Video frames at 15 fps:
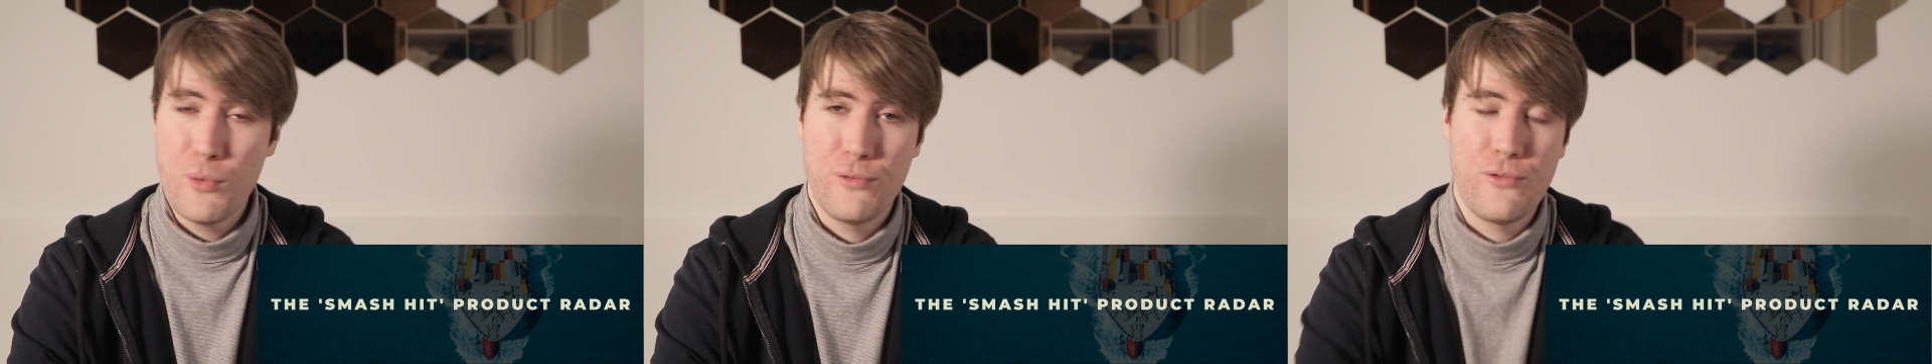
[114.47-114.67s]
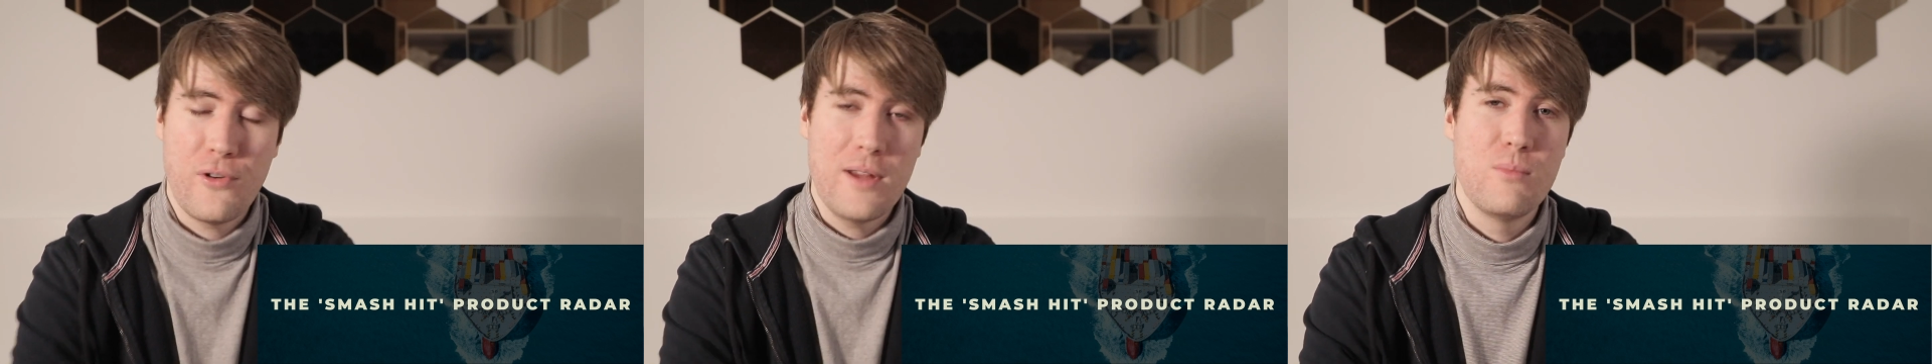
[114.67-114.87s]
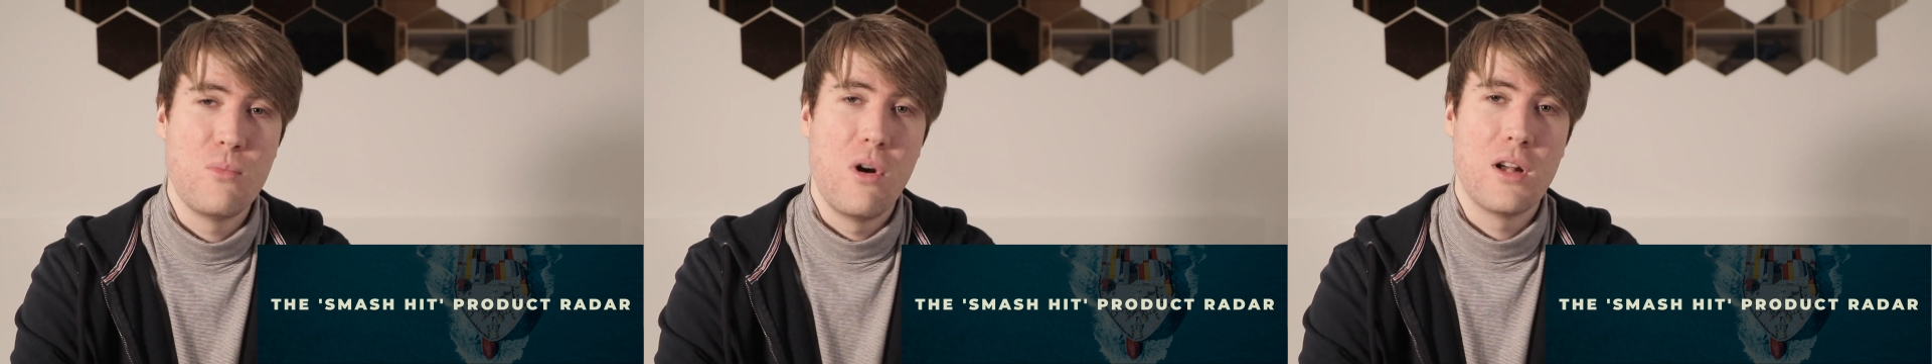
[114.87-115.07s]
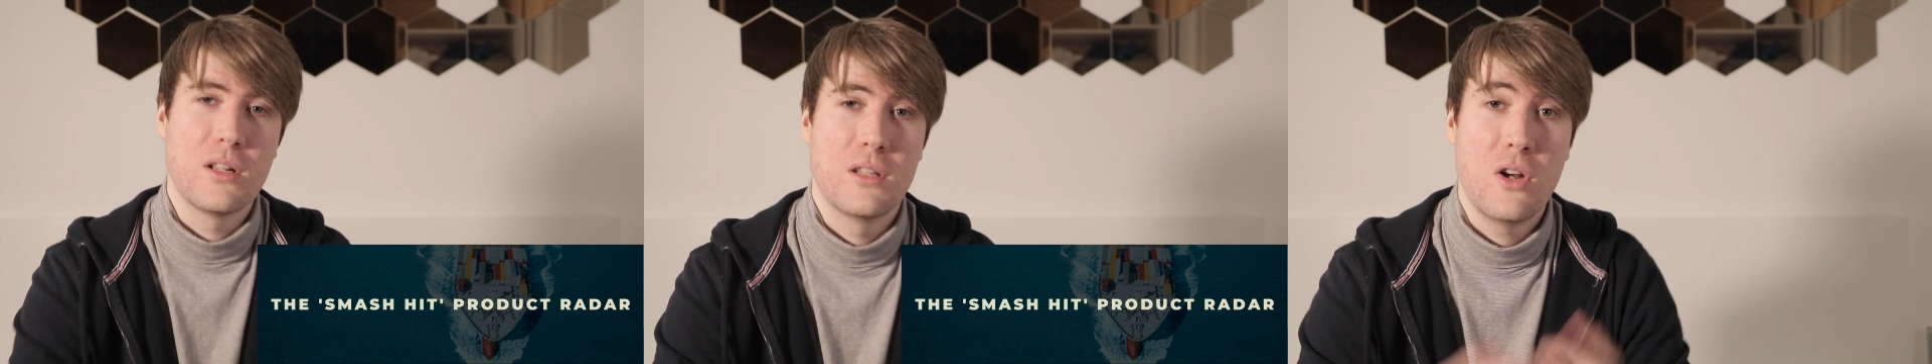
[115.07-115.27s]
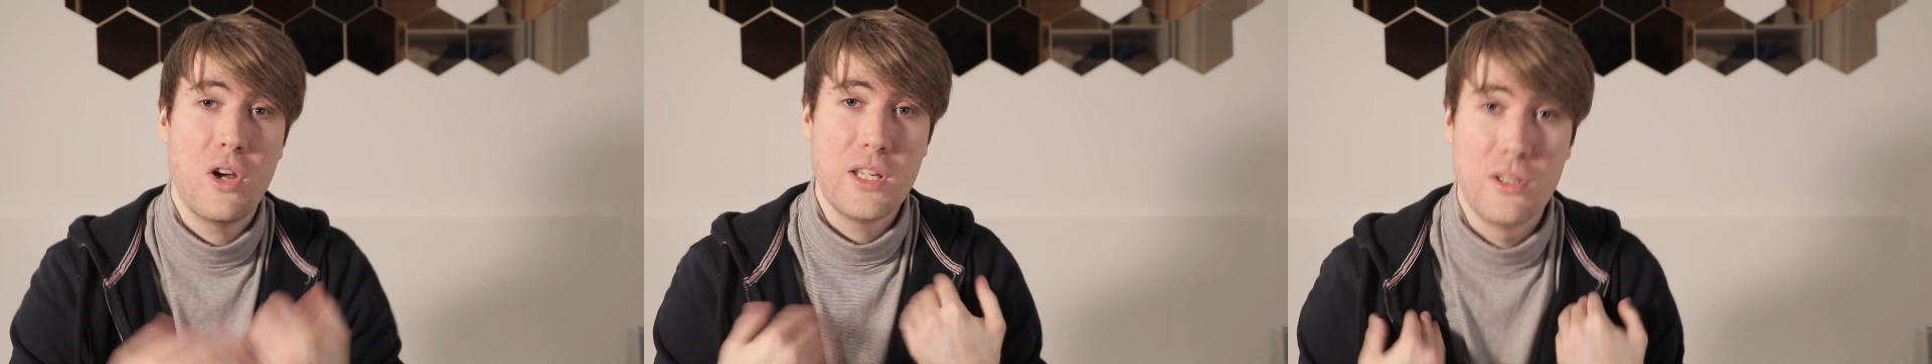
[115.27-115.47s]
framework
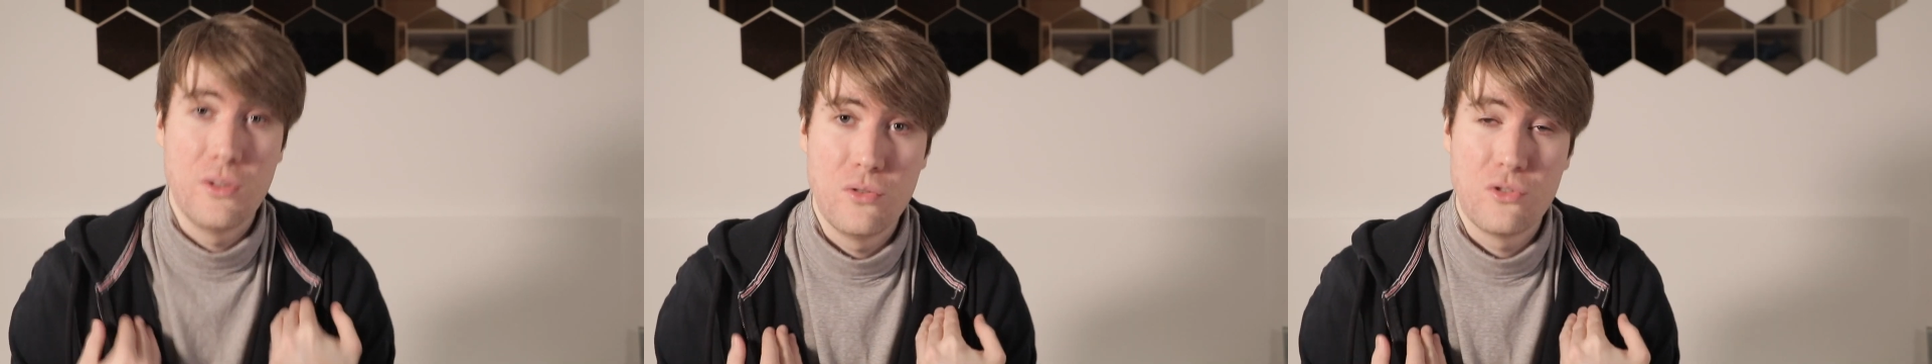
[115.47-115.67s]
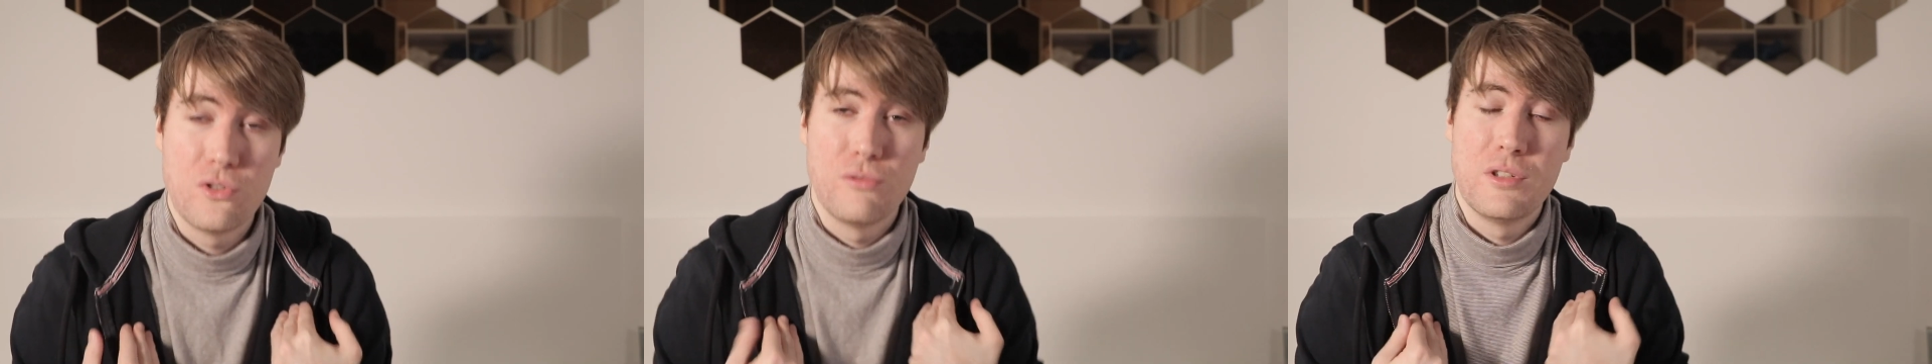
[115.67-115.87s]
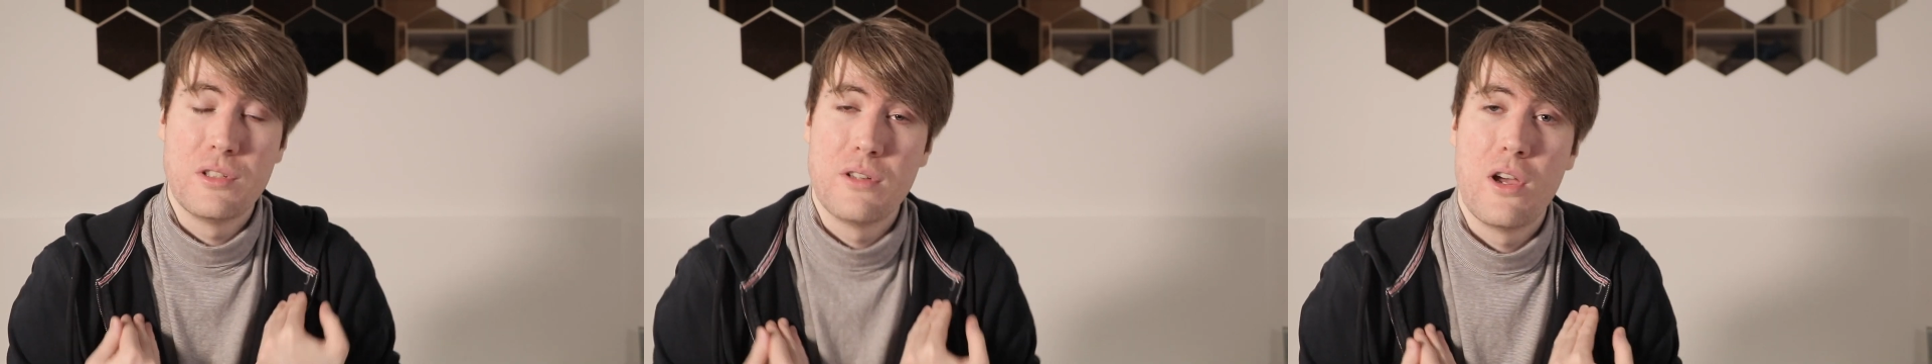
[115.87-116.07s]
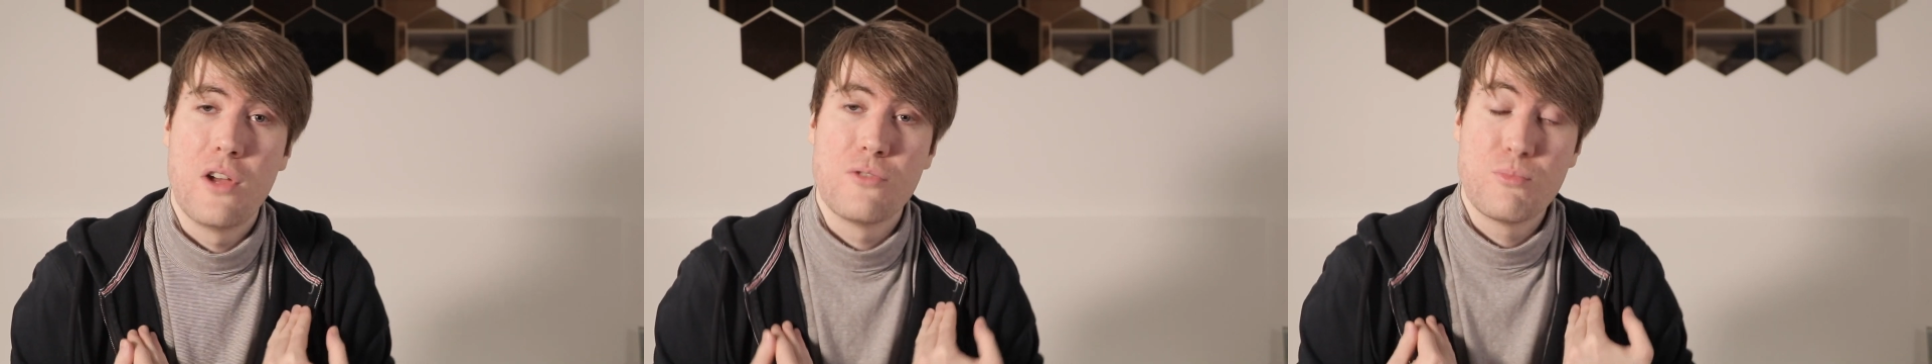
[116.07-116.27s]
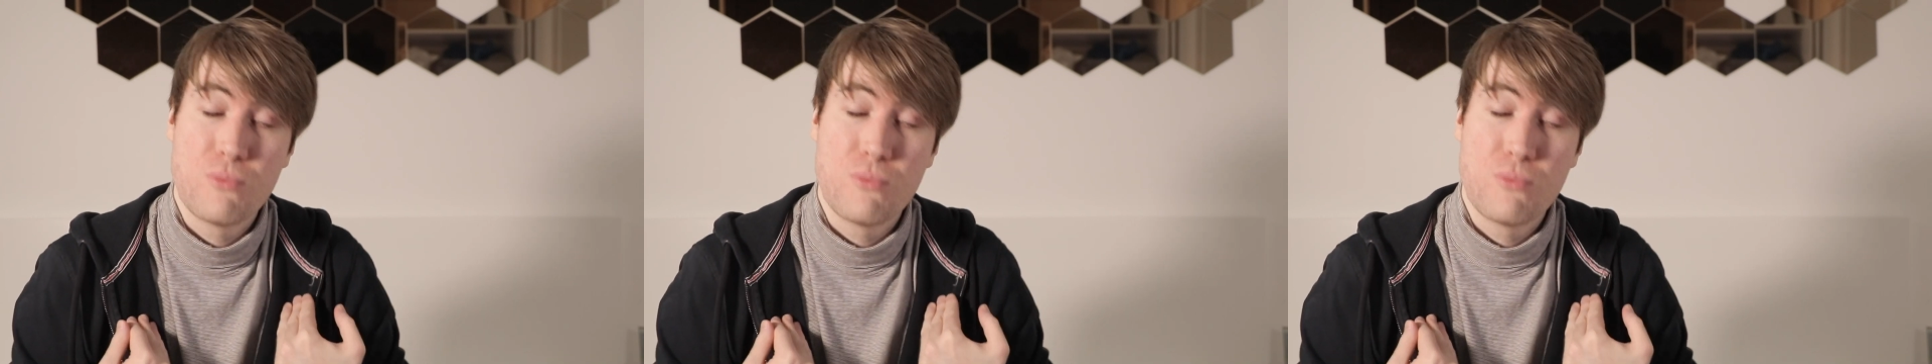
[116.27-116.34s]
that I use to research